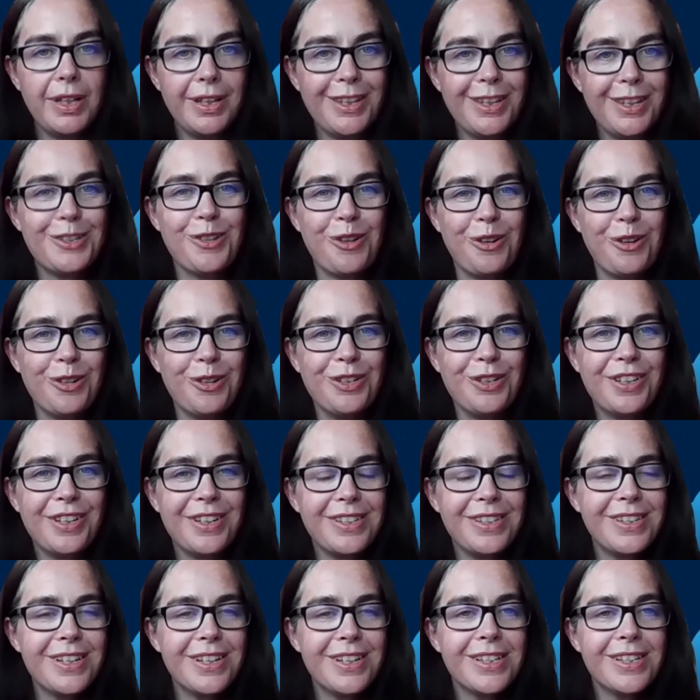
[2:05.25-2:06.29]
in this
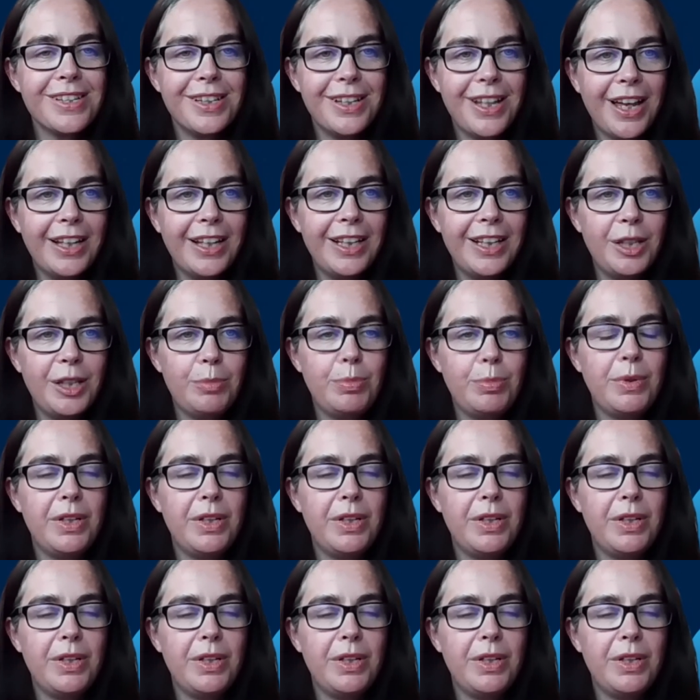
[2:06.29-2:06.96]
audience has likely